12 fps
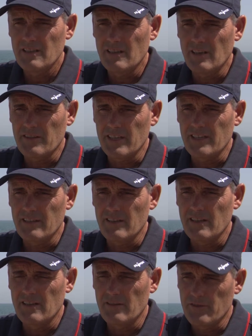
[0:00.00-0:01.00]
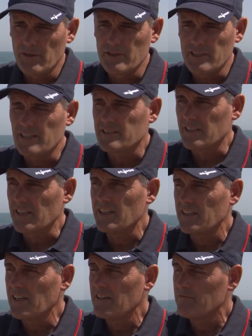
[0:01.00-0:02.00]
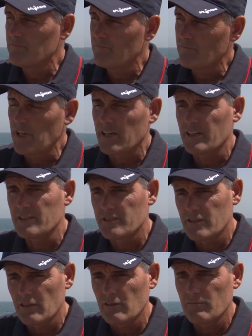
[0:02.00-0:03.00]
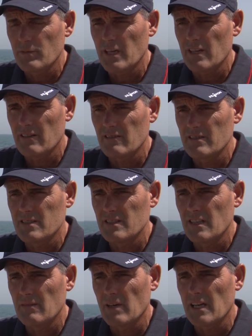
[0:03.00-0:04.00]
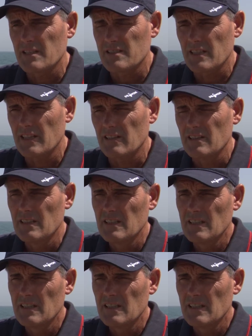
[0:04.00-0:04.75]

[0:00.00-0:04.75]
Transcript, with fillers: I think, a, an enthusiastic and, and frankly skilled partner as Oman Sail.